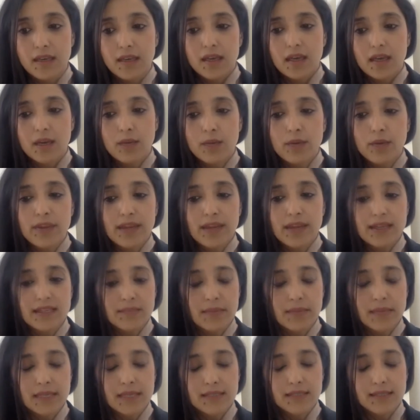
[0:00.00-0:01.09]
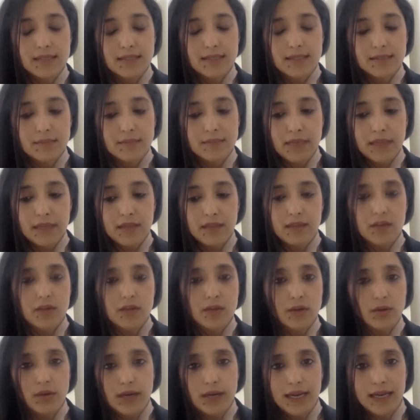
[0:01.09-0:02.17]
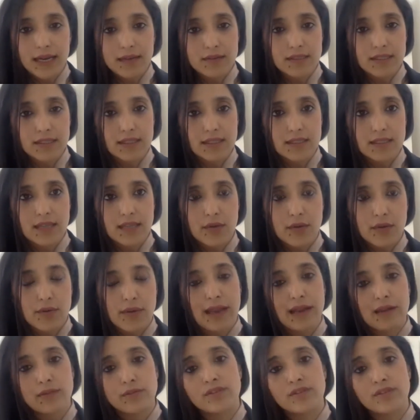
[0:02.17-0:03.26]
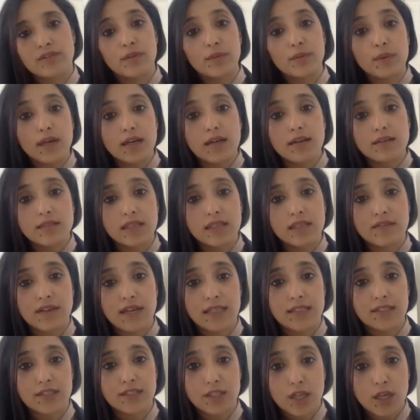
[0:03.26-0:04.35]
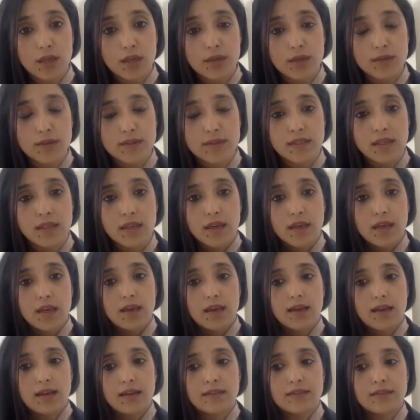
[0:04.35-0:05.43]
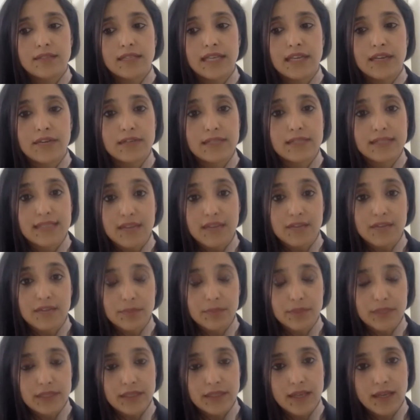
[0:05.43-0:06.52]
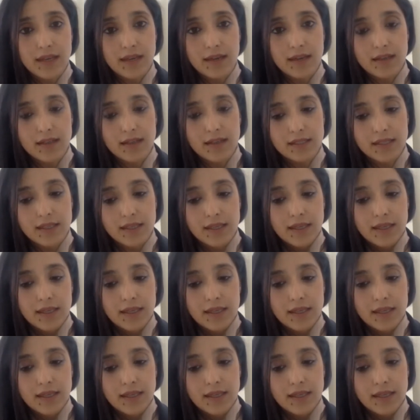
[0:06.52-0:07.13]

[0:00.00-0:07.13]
and what that has meant is meant that courthouses around the world have had to close and hearings haven't been heard.